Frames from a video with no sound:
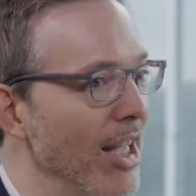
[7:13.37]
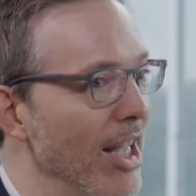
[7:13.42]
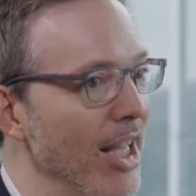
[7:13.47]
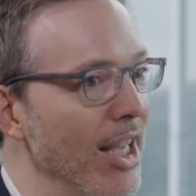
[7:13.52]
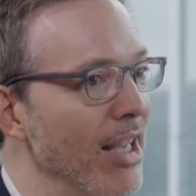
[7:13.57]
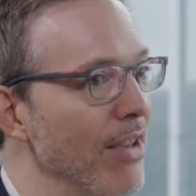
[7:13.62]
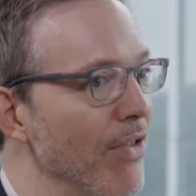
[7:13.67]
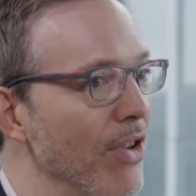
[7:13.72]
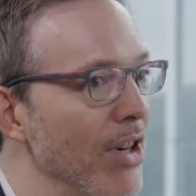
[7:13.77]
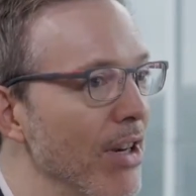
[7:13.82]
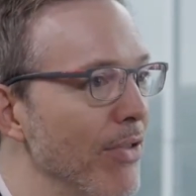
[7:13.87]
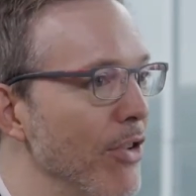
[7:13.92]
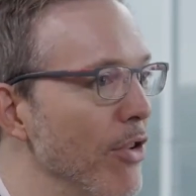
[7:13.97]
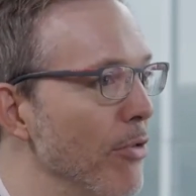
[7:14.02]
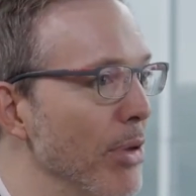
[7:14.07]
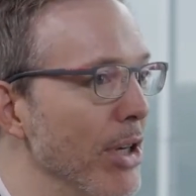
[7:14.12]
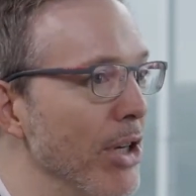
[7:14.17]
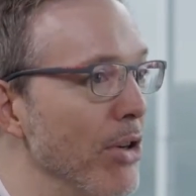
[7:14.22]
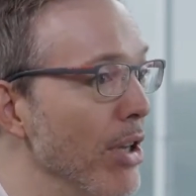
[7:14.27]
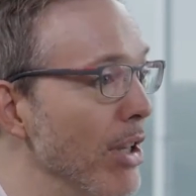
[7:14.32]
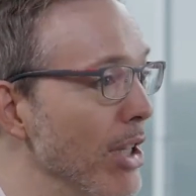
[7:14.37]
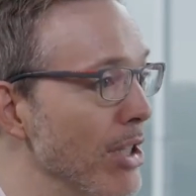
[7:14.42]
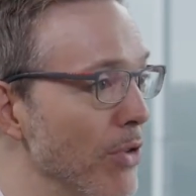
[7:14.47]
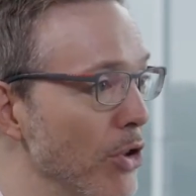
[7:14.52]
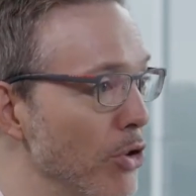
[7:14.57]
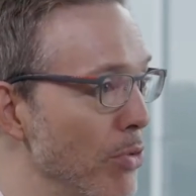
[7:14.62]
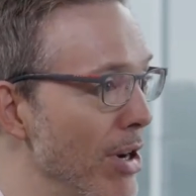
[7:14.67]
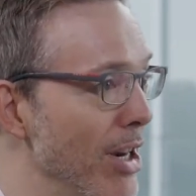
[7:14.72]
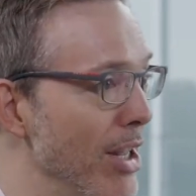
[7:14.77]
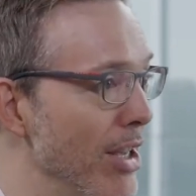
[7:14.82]
even if you've been doing this for
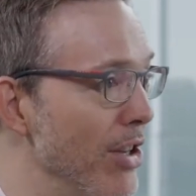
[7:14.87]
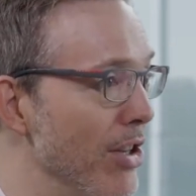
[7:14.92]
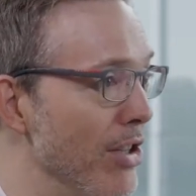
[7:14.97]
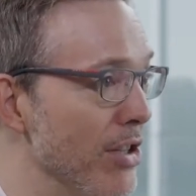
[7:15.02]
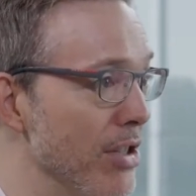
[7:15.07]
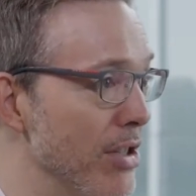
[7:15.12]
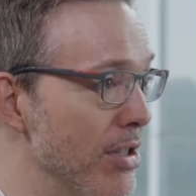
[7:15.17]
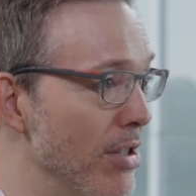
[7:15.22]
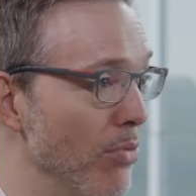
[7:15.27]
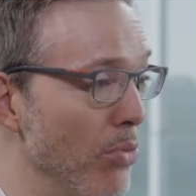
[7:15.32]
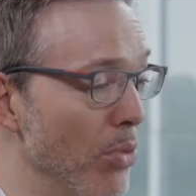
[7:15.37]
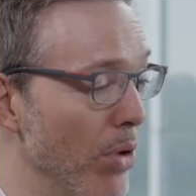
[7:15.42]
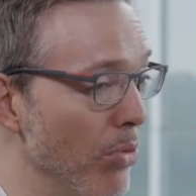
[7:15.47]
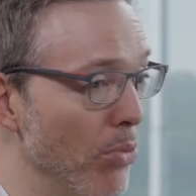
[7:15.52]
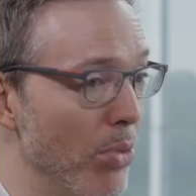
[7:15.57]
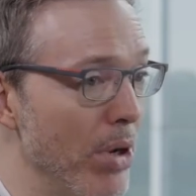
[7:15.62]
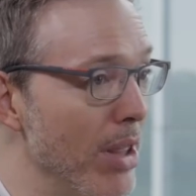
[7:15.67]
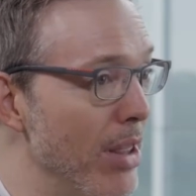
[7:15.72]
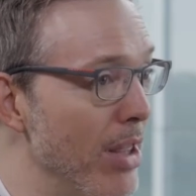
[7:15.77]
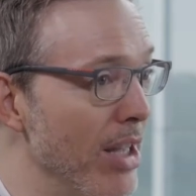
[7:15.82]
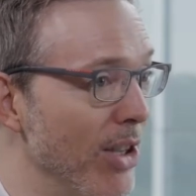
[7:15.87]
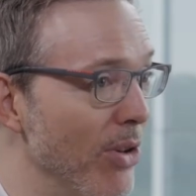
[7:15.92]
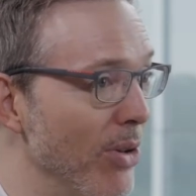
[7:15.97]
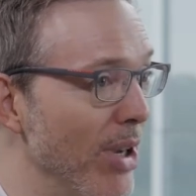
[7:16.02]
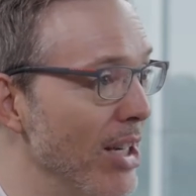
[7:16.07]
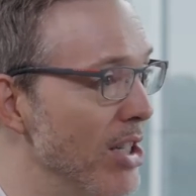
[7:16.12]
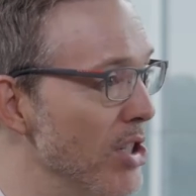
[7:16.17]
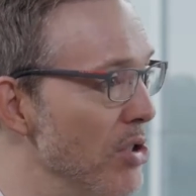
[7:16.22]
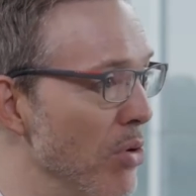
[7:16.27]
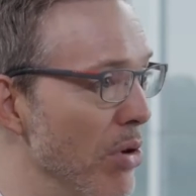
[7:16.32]
20 years, we think you
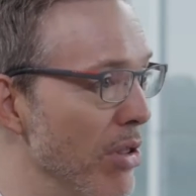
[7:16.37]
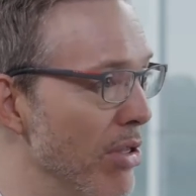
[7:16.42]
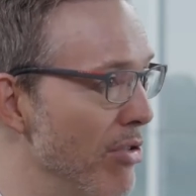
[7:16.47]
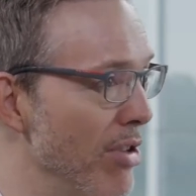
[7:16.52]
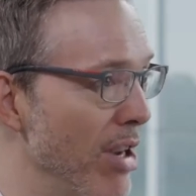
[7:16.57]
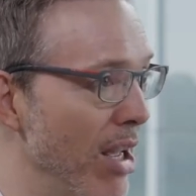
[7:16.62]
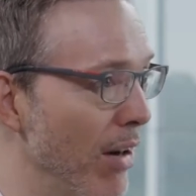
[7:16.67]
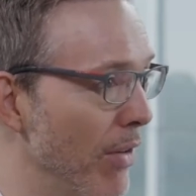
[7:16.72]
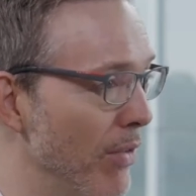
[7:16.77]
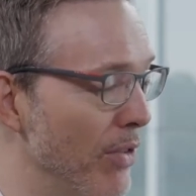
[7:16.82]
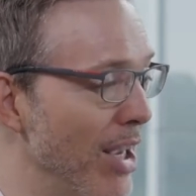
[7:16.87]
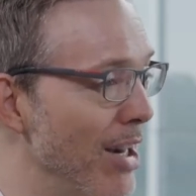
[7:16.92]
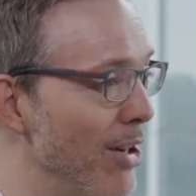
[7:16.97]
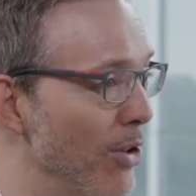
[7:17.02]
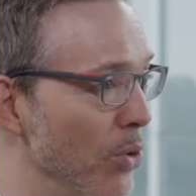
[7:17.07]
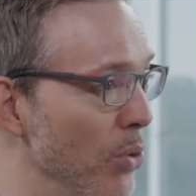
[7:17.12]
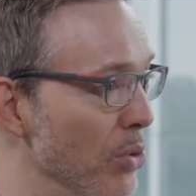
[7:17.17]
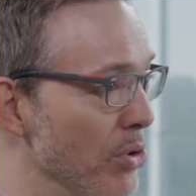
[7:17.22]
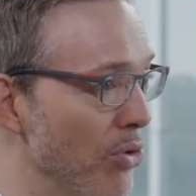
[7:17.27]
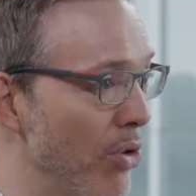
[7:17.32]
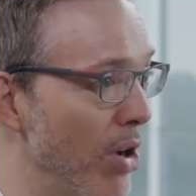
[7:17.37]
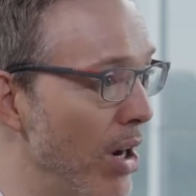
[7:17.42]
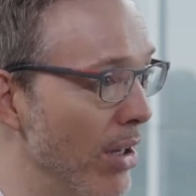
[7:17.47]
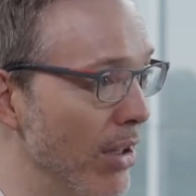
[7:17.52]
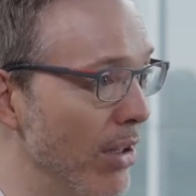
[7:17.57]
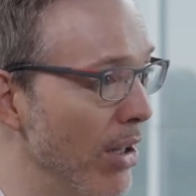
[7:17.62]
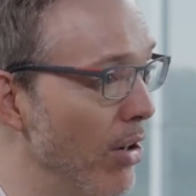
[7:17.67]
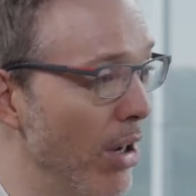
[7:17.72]
get two or three out of 10 calls wrong,